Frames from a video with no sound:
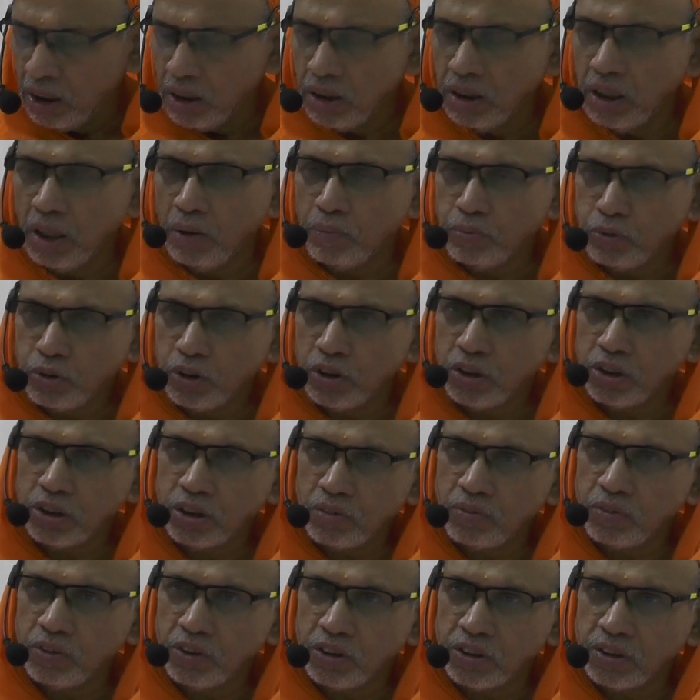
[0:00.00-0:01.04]
in the absence
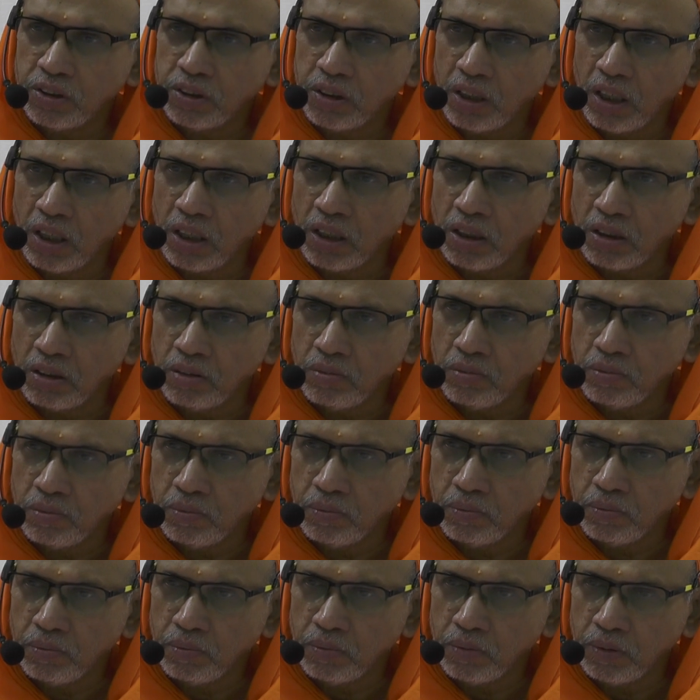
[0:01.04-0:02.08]
of his son
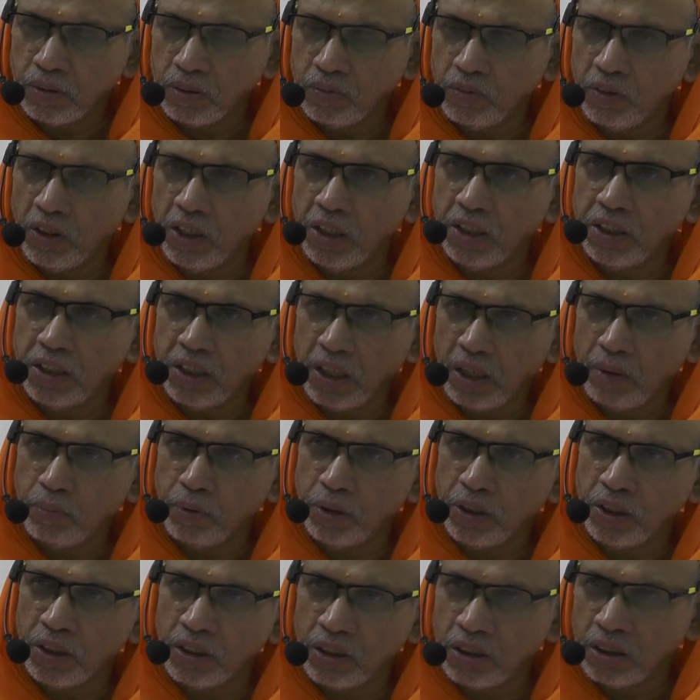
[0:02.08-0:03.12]
the way it
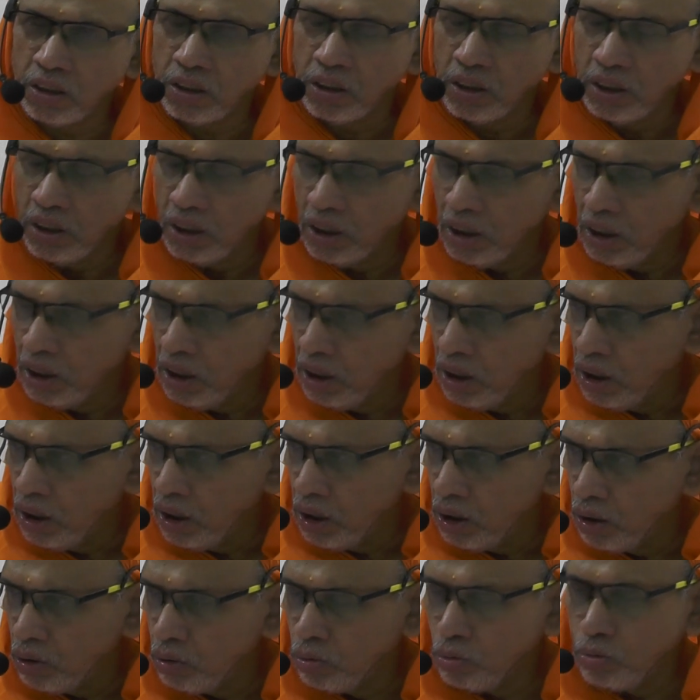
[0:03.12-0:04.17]
happened
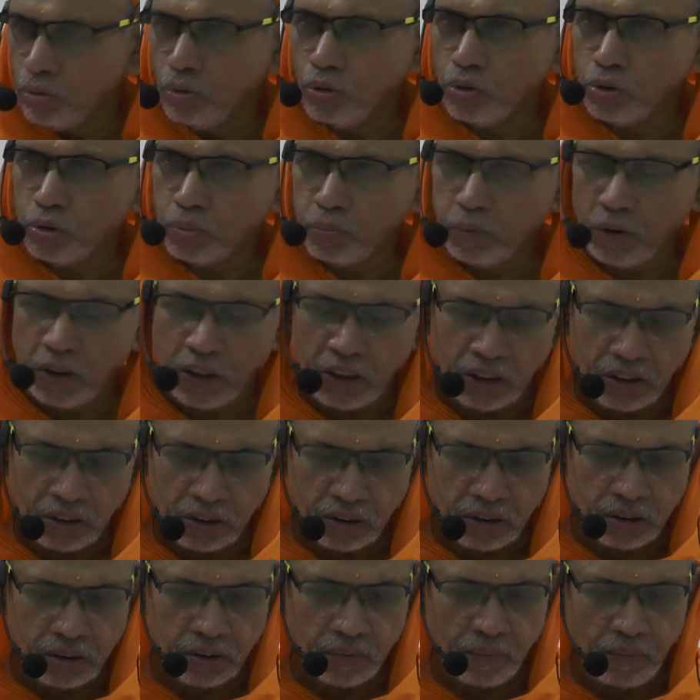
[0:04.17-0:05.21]
to those
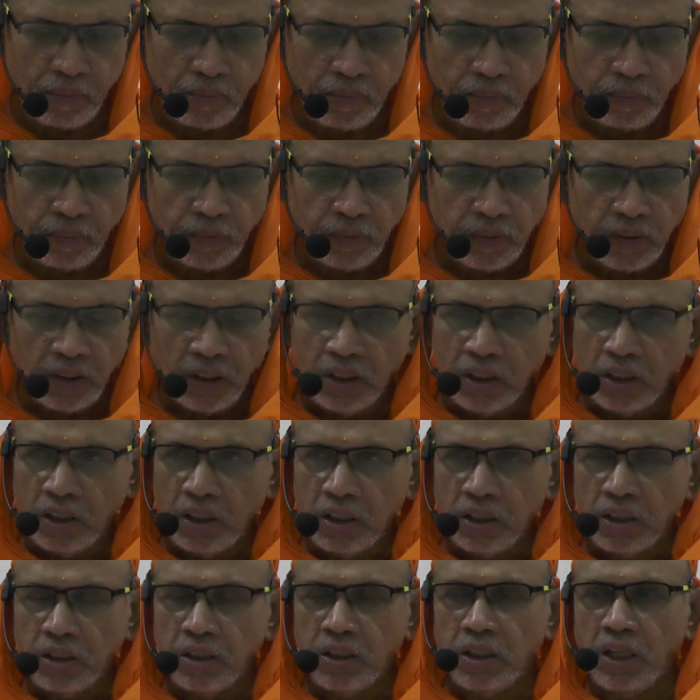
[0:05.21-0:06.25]
parents.
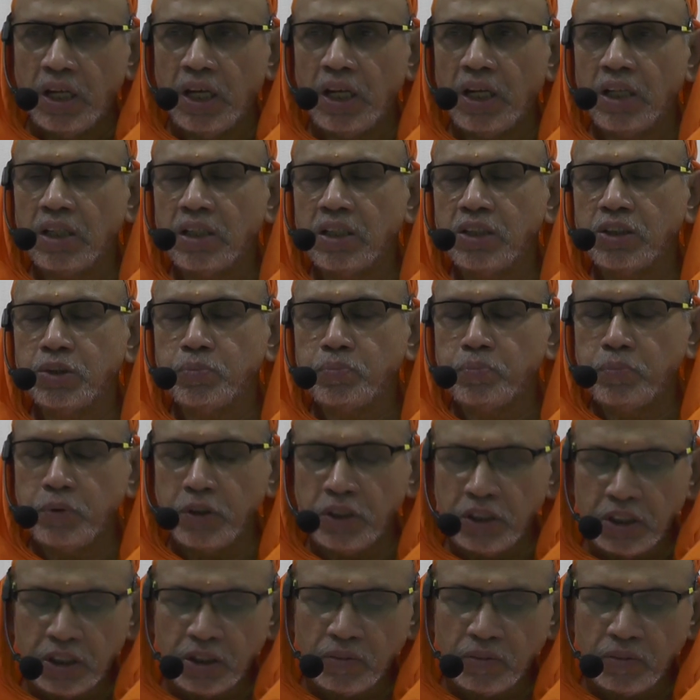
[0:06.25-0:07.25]
There, the spirit